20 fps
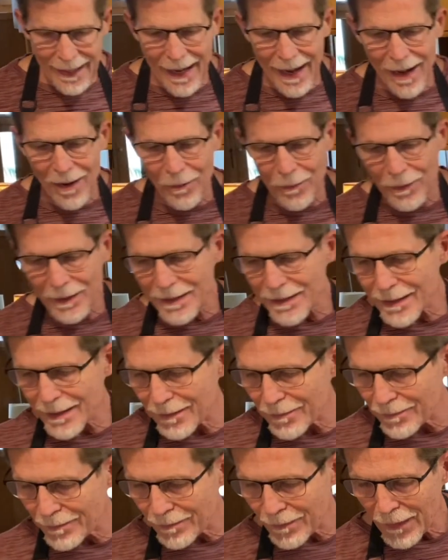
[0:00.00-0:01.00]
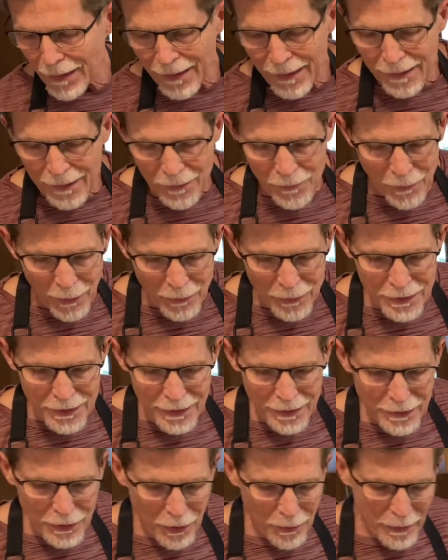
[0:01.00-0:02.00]
out with some
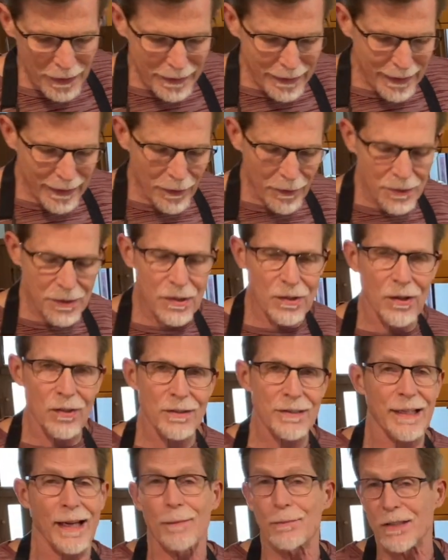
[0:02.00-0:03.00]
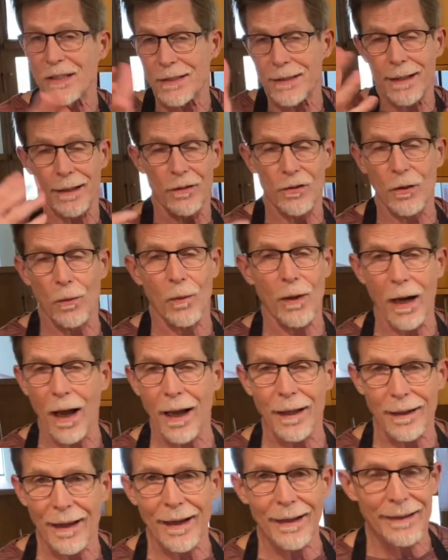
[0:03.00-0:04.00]
roasted tomatillo salsa. I'm just telling you what
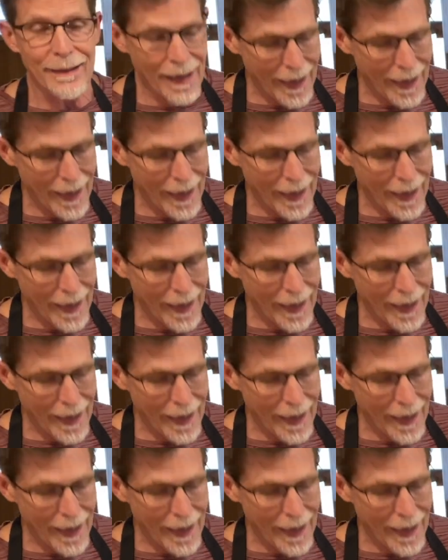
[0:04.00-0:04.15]
I like to